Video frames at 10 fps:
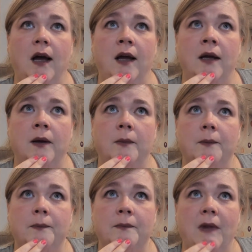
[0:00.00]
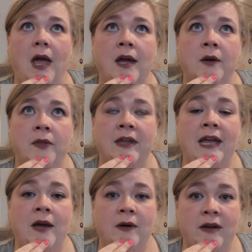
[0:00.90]
um, I don't think
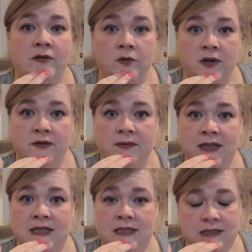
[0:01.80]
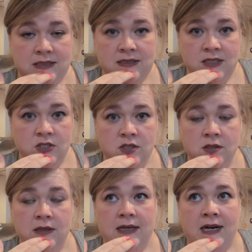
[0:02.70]
I ever would have made this
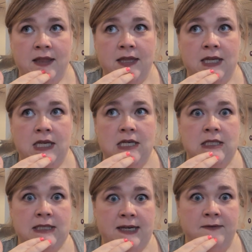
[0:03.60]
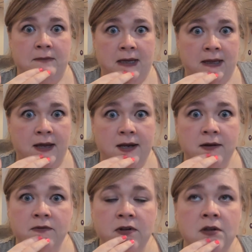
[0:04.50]
decision, and I think he saved my life.
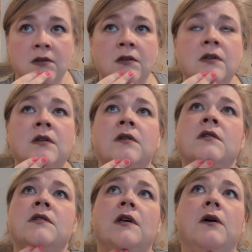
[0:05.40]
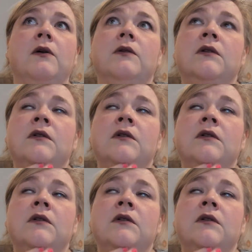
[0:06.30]
So,